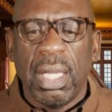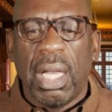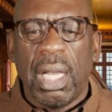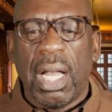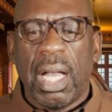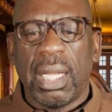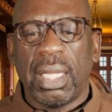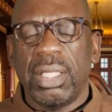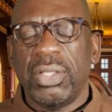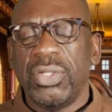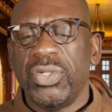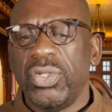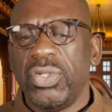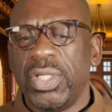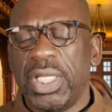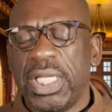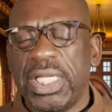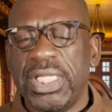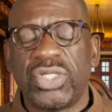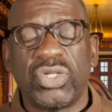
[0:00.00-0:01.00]

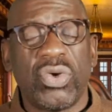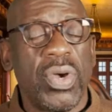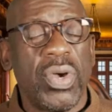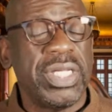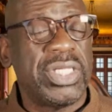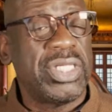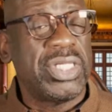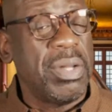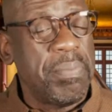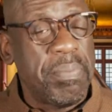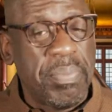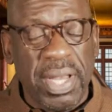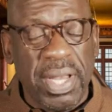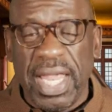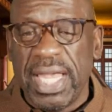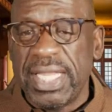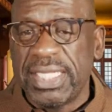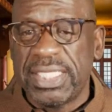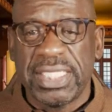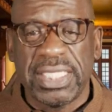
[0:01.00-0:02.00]
Hallelujah. He's going to
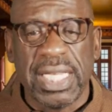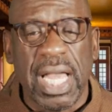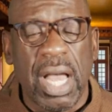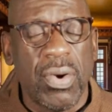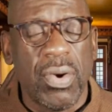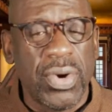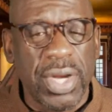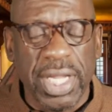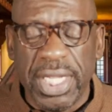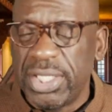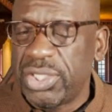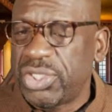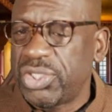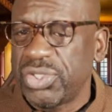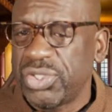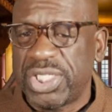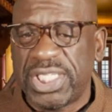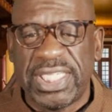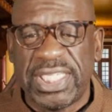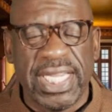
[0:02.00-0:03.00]
bless our
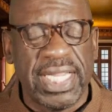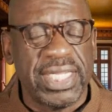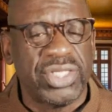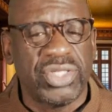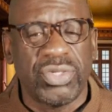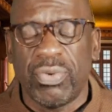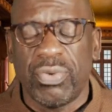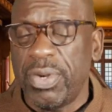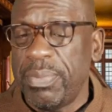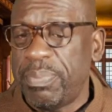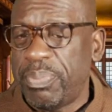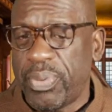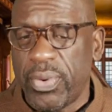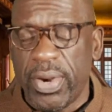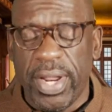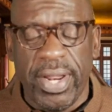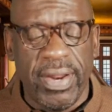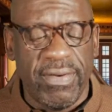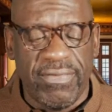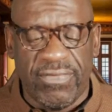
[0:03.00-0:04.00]
intercessory
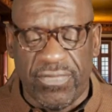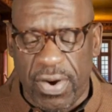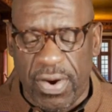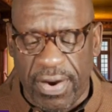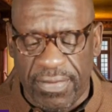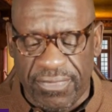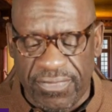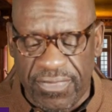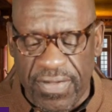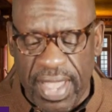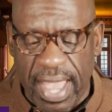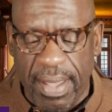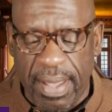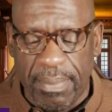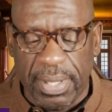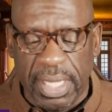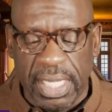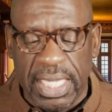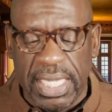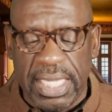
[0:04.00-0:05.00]
prayer for our
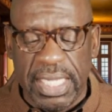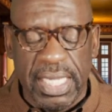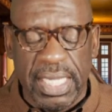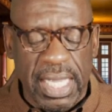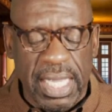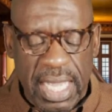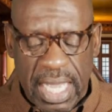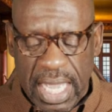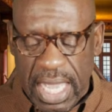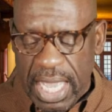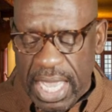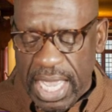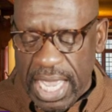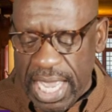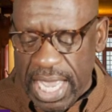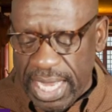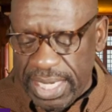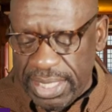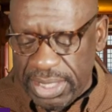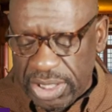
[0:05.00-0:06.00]
family.
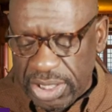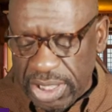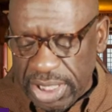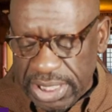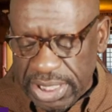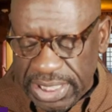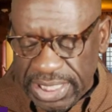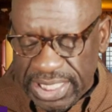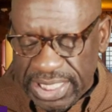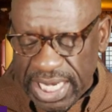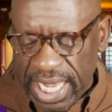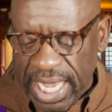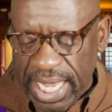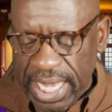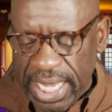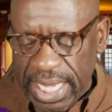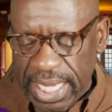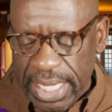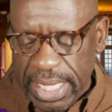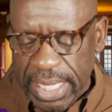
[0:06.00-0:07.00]
And
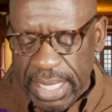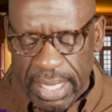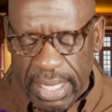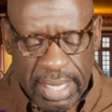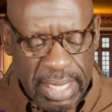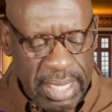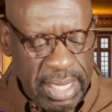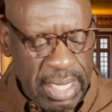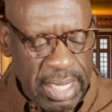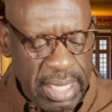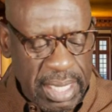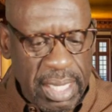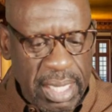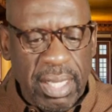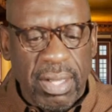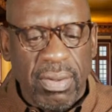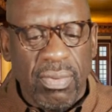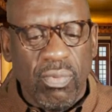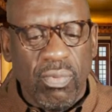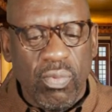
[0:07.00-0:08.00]
today
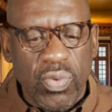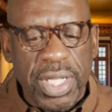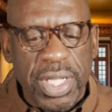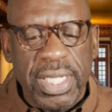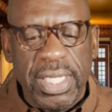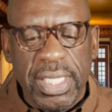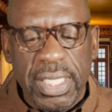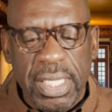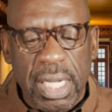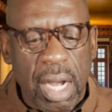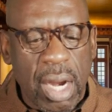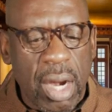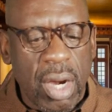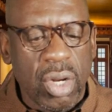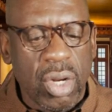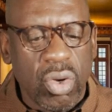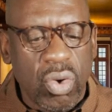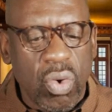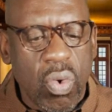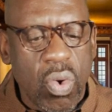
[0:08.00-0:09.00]
we
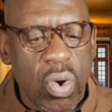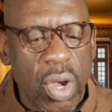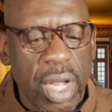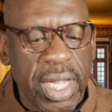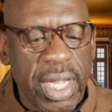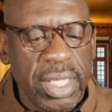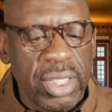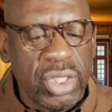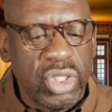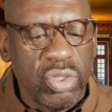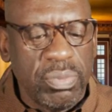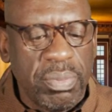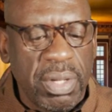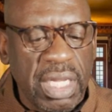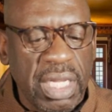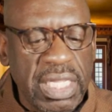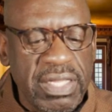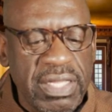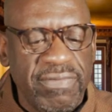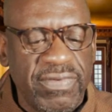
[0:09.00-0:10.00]
are going to
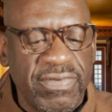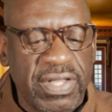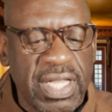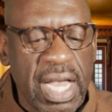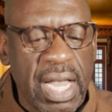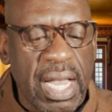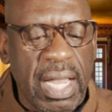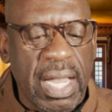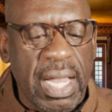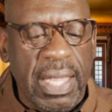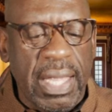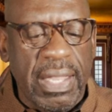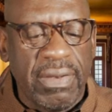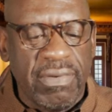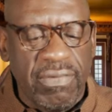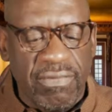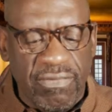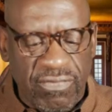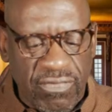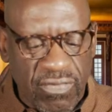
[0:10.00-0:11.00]
believe God
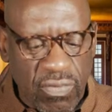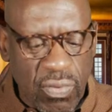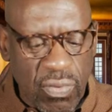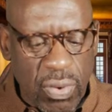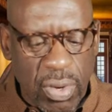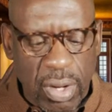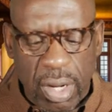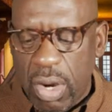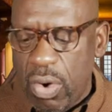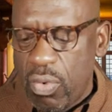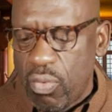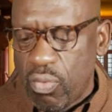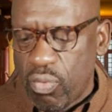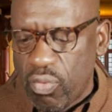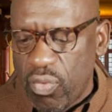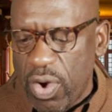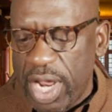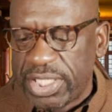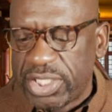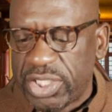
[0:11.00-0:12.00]
for
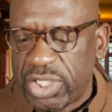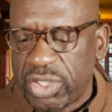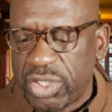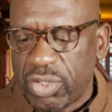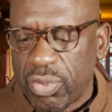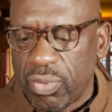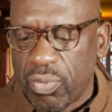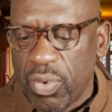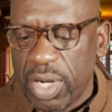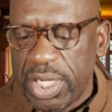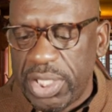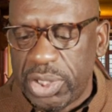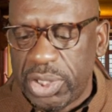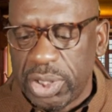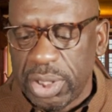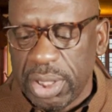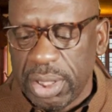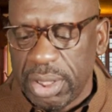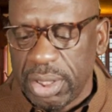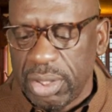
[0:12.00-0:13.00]

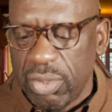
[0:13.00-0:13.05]
restoration.